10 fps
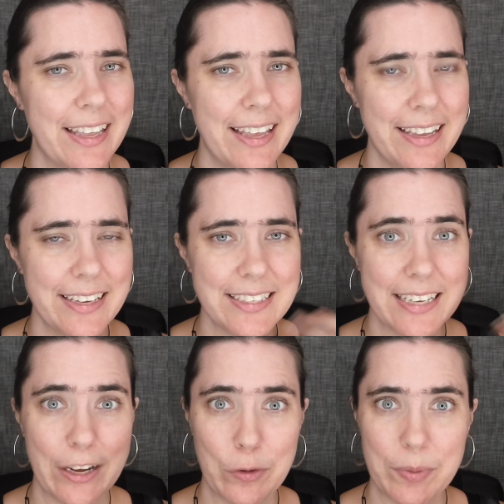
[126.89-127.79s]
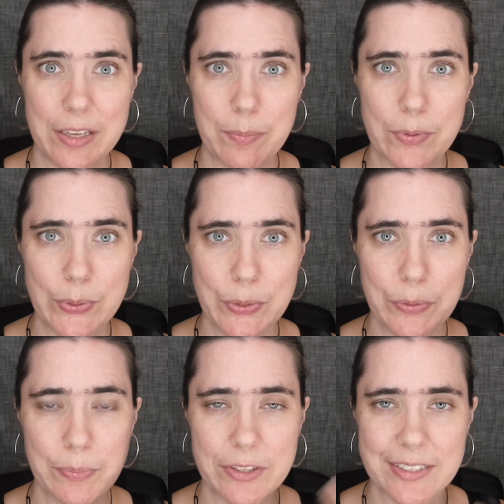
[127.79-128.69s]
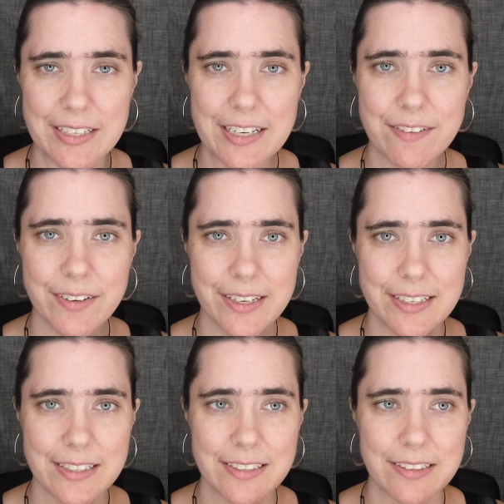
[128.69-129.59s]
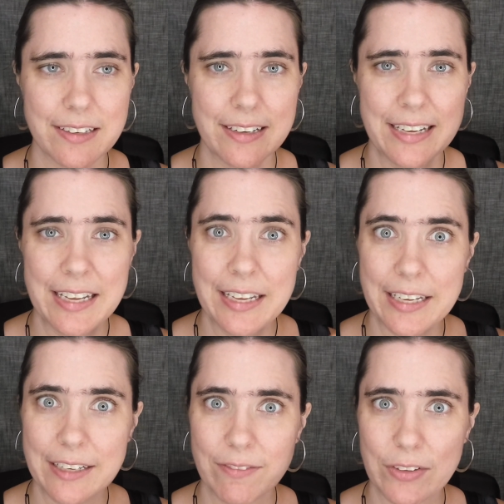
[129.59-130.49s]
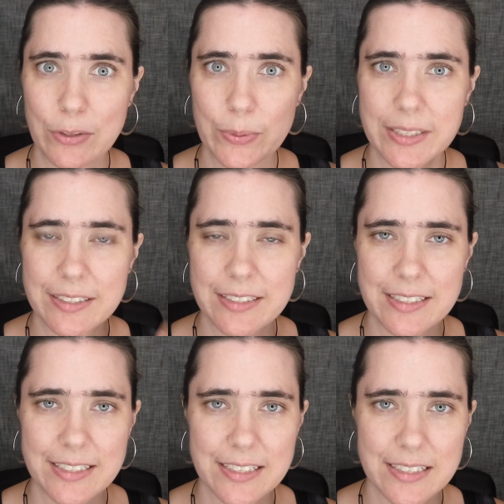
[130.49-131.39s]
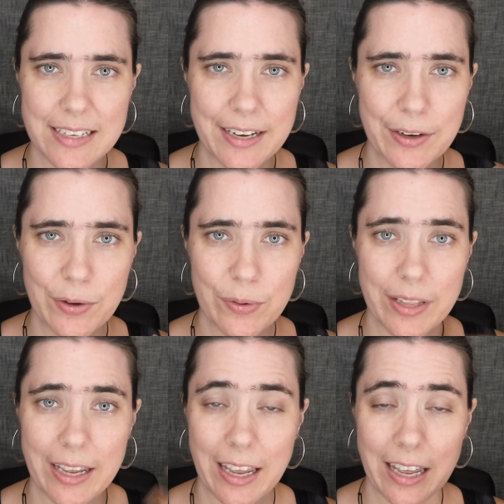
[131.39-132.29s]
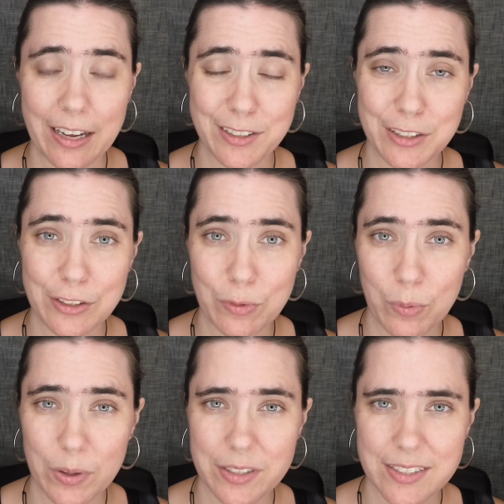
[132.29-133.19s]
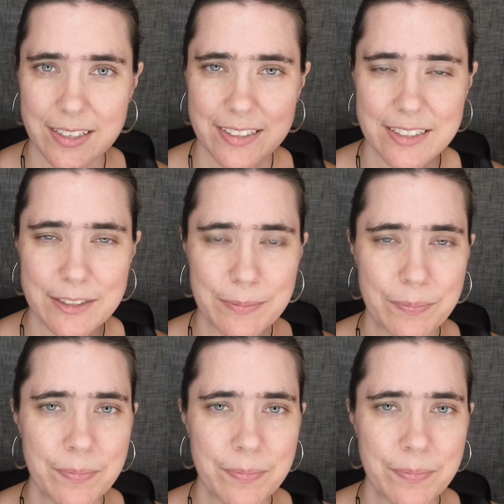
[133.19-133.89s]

And how people perceive us influences how they act towards us,